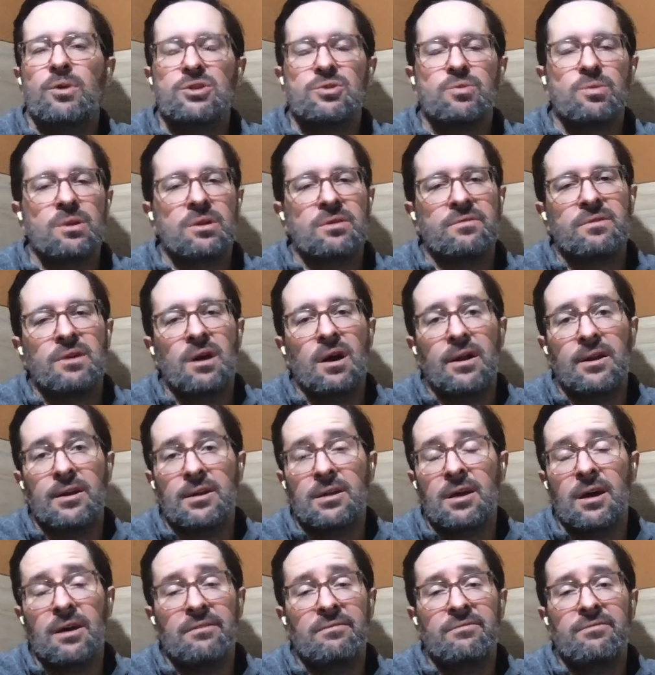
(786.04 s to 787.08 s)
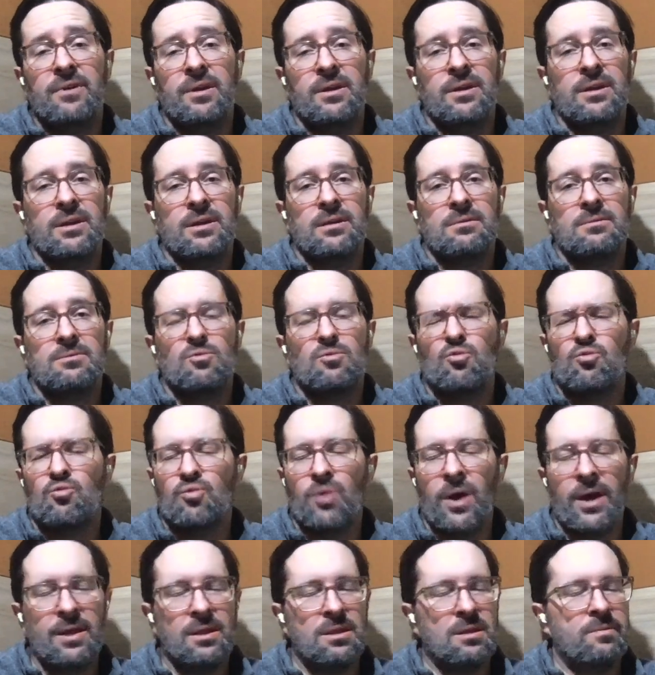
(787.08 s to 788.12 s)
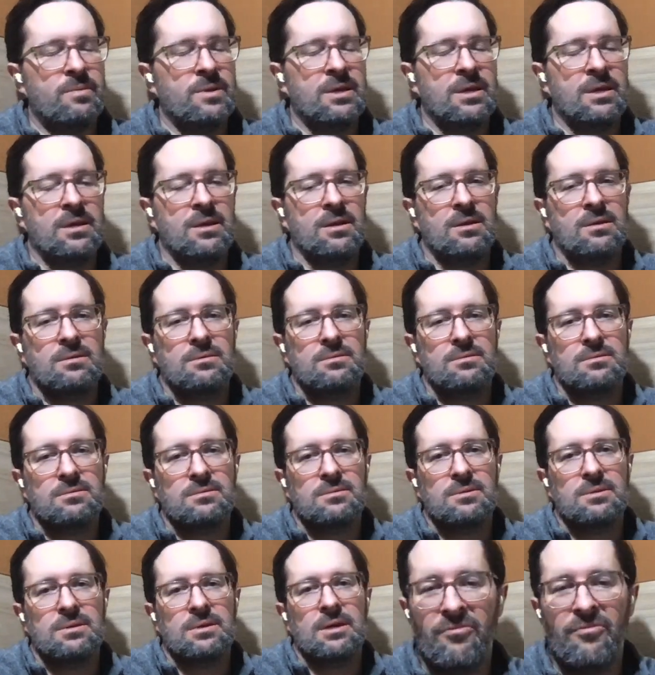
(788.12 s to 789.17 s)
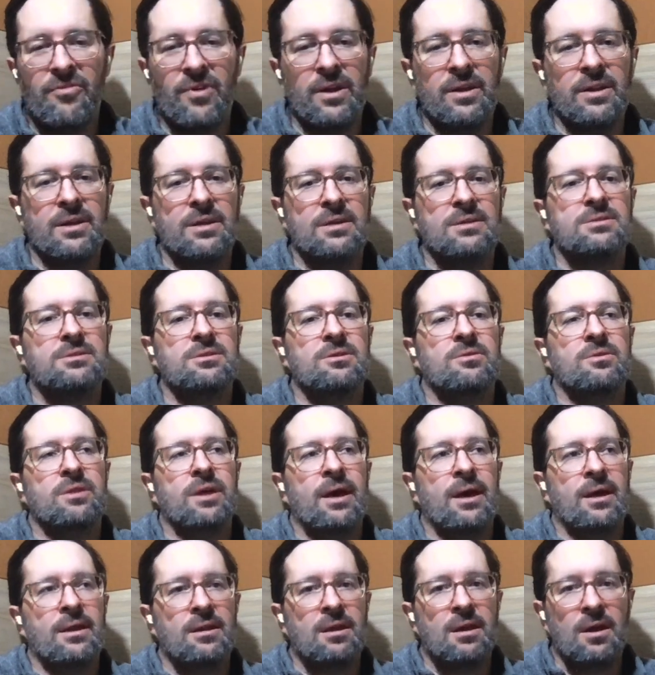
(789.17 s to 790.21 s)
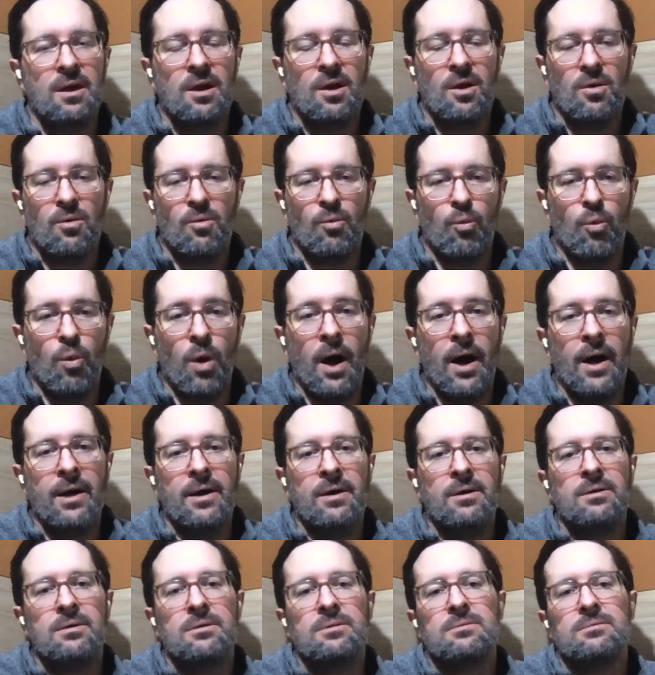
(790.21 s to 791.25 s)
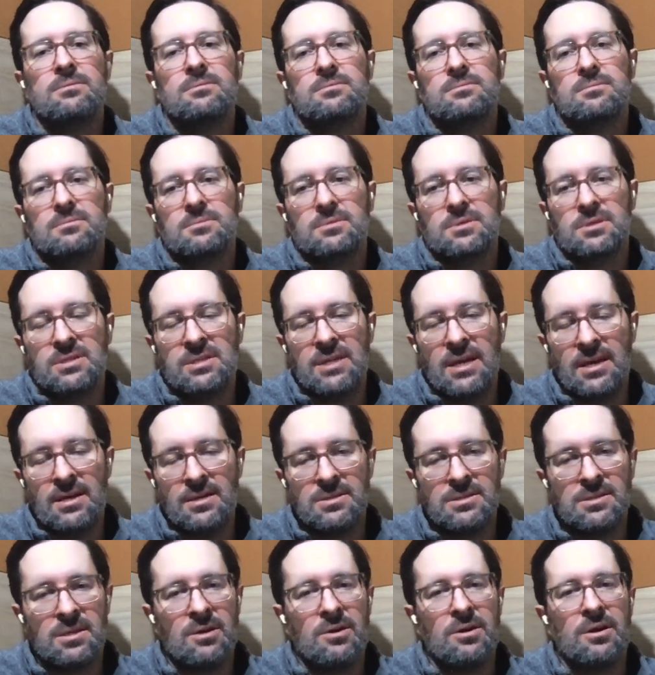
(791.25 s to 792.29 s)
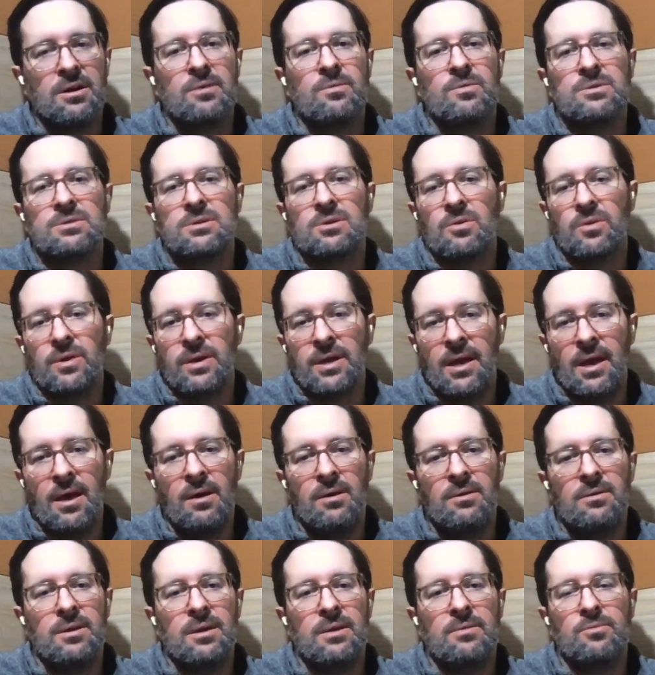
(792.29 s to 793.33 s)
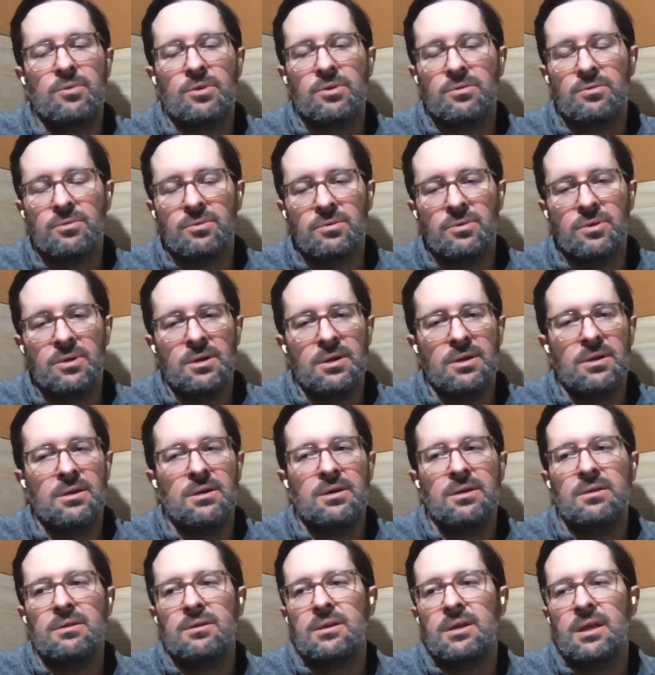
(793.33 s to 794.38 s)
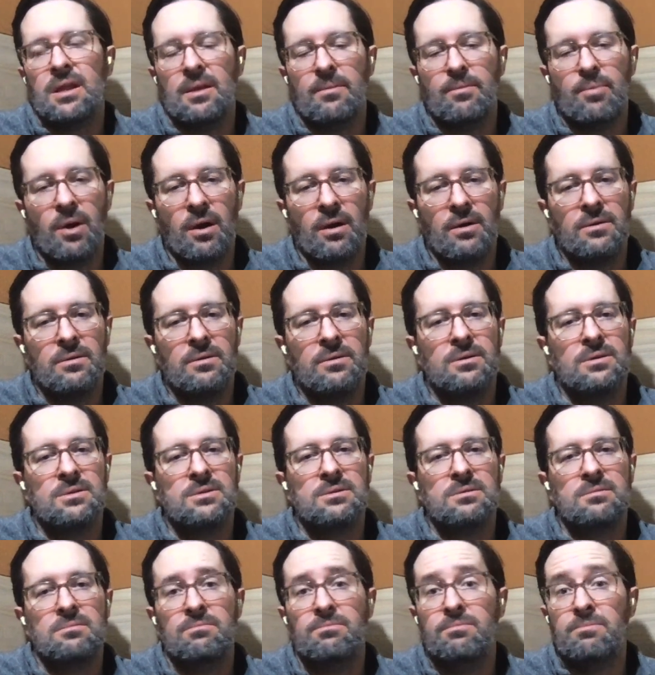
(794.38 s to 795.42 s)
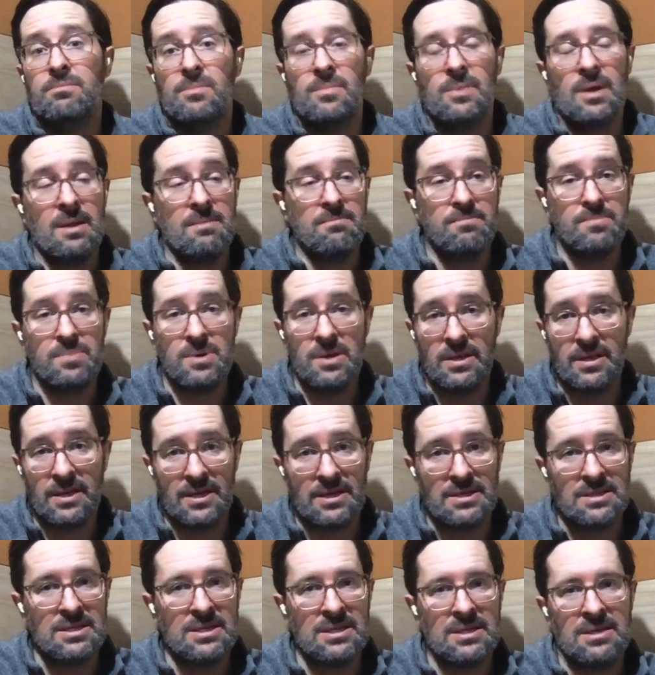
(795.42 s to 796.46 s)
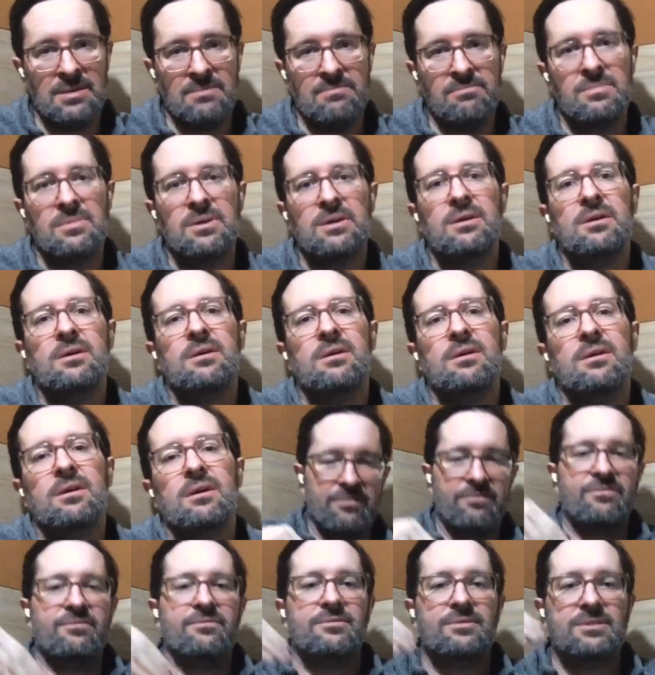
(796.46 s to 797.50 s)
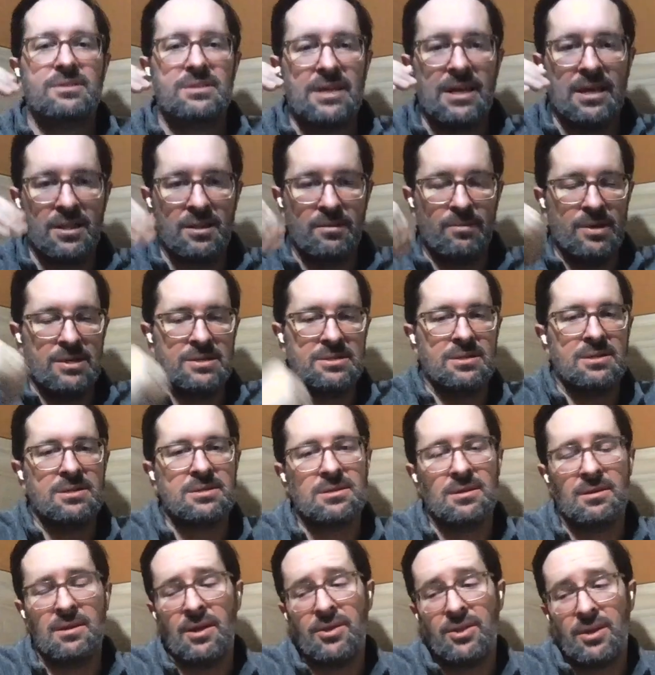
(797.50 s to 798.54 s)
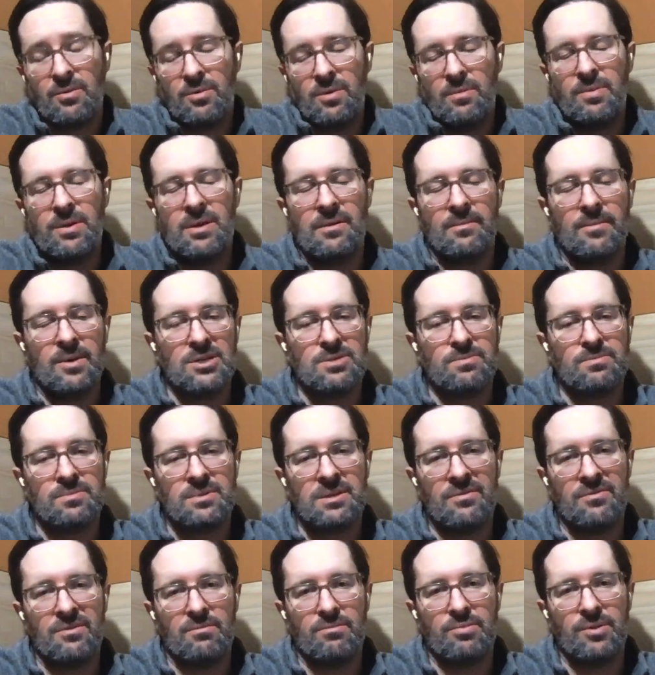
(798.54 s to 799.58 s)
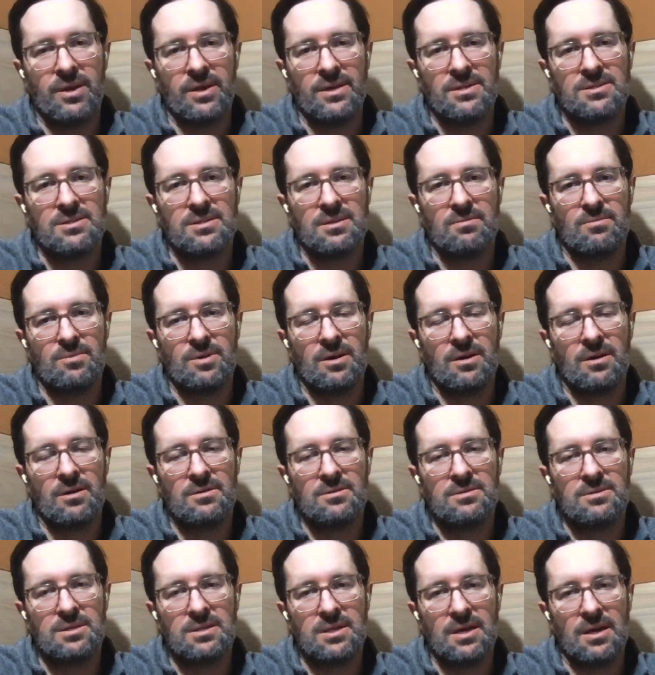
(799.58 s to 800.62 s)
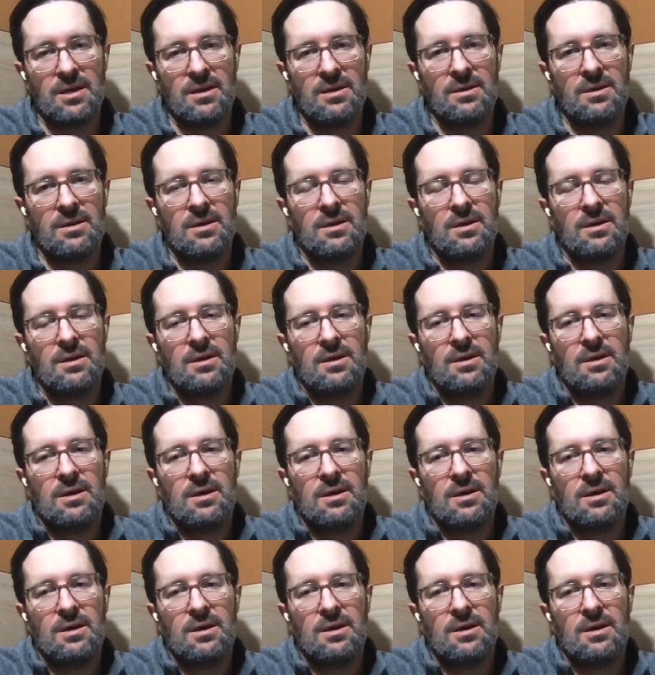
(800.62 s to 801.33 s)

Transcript: I wish we'd have gone and gotten funding right in the beginning. Funding so that while sales Derek was going out and recruiting and getting partners and building a team, that would have scaled the business. And I think we'd be in a much different place than we are today.